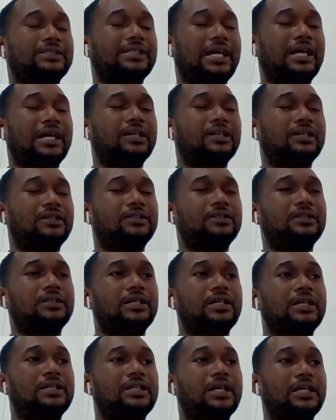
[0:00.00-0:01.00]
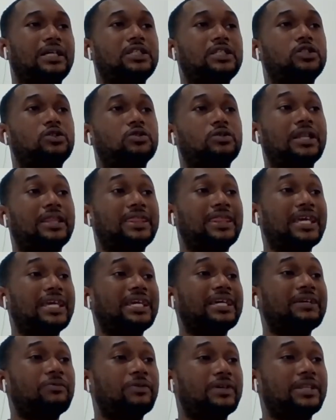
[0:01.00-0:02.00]
tackle the issue. The
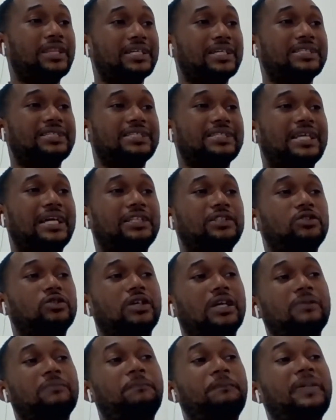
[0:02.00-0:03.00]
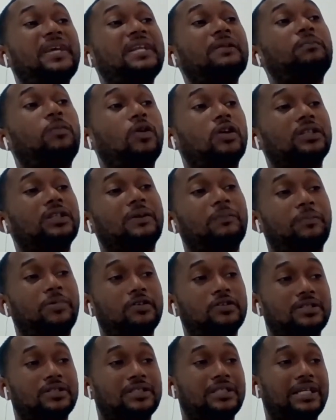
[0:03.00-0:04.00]
thing with this is that you can pinpoint the
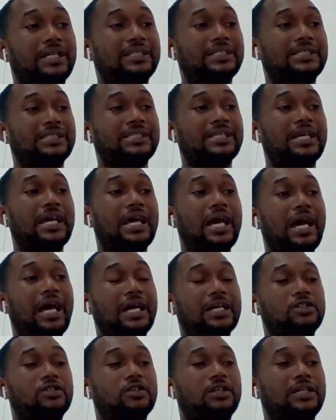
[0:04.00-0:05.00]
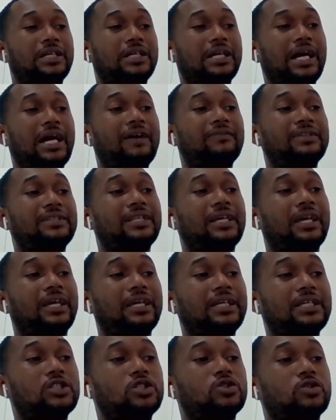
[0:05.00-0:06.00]
person that is actually having the
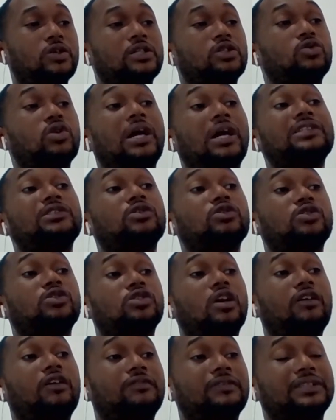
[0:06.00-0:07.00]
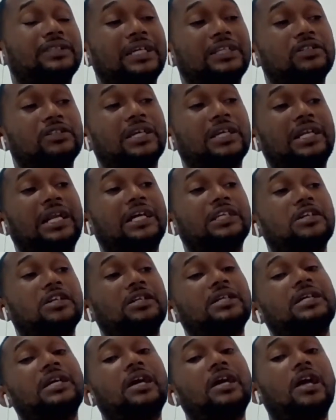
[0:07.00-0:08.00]
issue and try to solve it. And you can
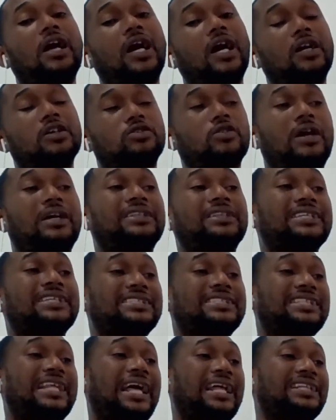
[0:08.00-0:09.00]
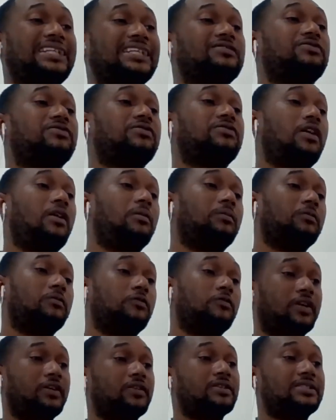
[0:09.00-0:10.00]
actually also understand it
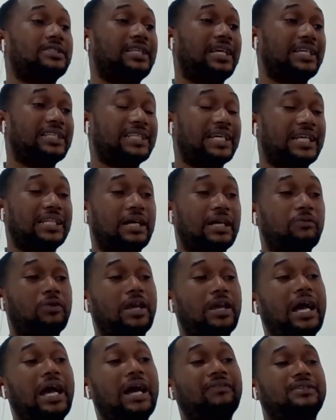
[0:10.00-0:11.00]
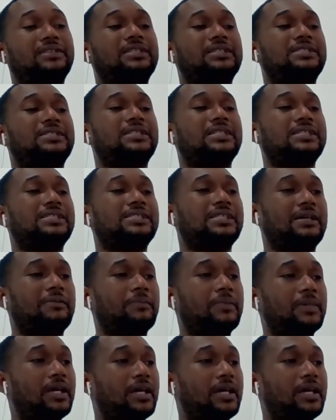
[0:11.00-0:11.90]
from various data that we have in the system.